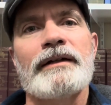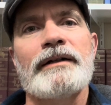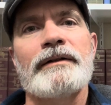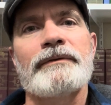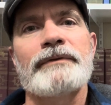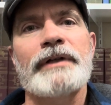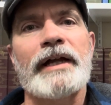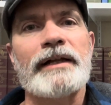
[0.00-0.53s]

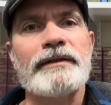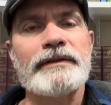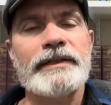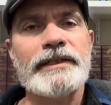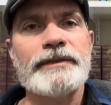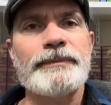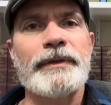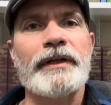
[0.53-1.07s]

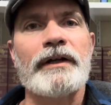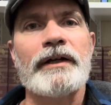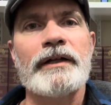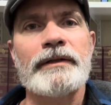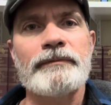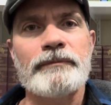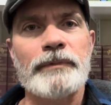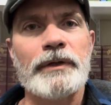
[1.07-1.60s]
realities
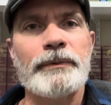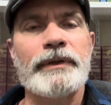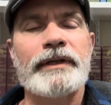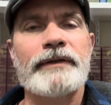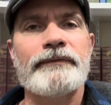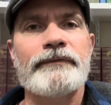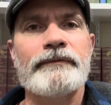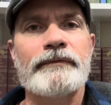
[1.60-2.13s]
beyond what we
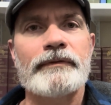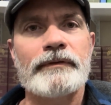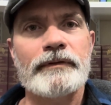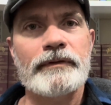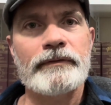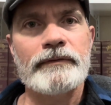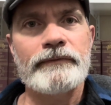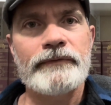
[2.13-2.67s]
can
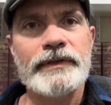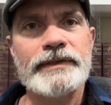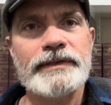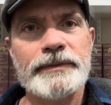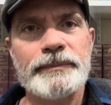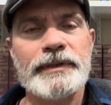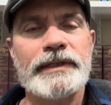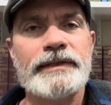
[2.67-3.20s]

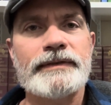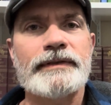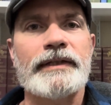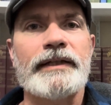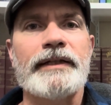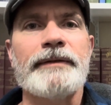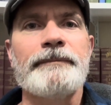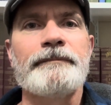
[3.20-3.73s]
visibly
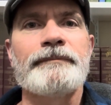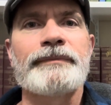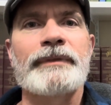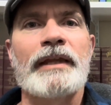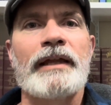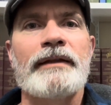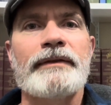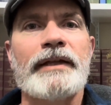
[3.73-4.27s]
see
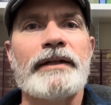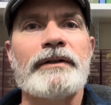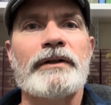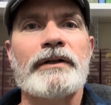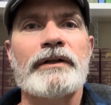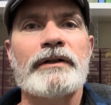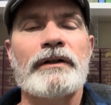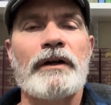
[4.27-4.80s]
that
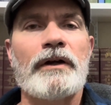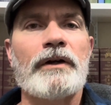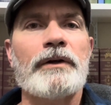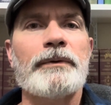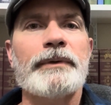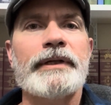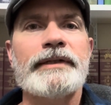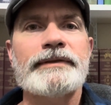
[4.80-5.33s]
are
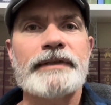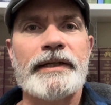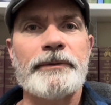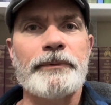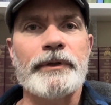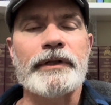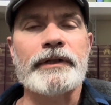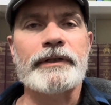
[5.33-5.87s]
always at
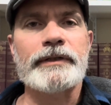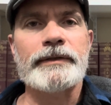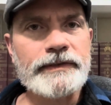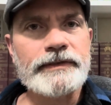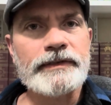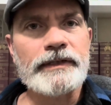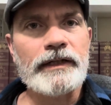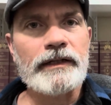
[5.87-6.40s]
work.
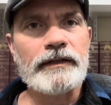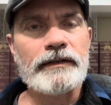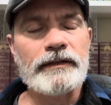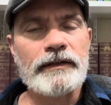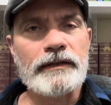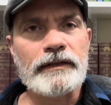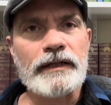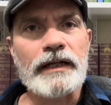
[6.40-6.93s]

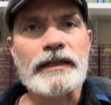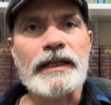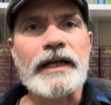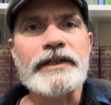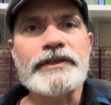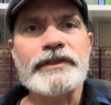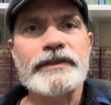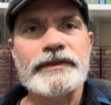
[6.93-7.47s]

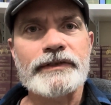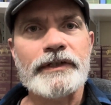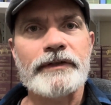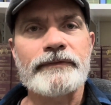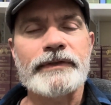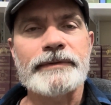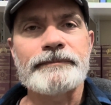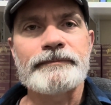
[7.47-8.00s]
Elisha's
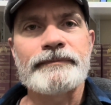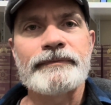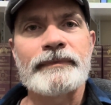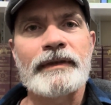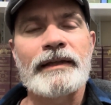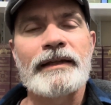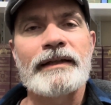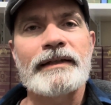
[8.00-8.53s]
servant
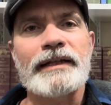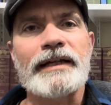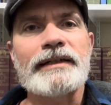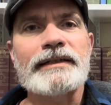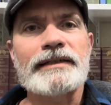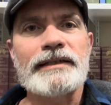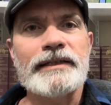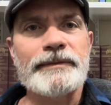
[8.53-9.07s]
got
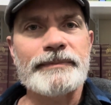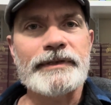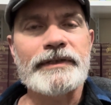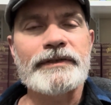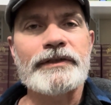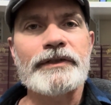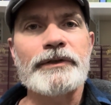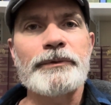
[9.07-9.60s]
a glimpse
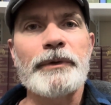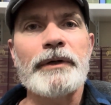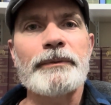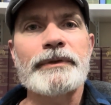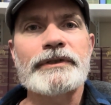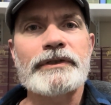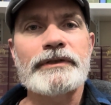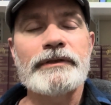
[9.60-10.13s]
into what was